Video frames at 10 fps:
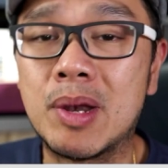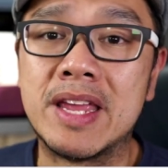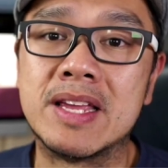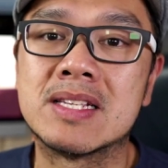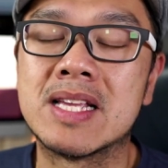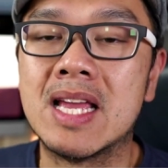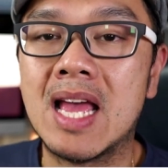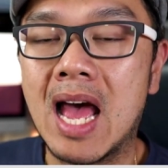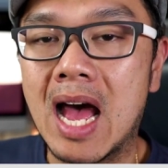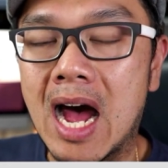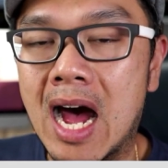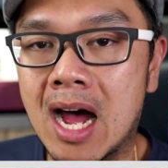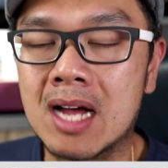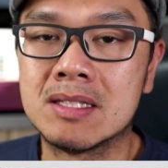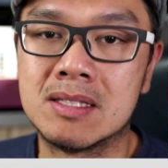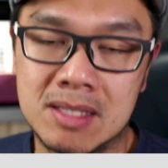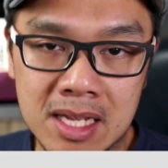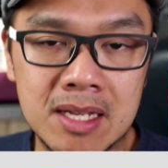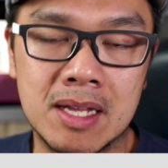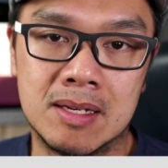players are
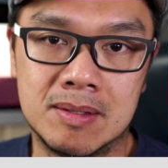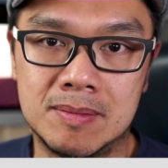thinking.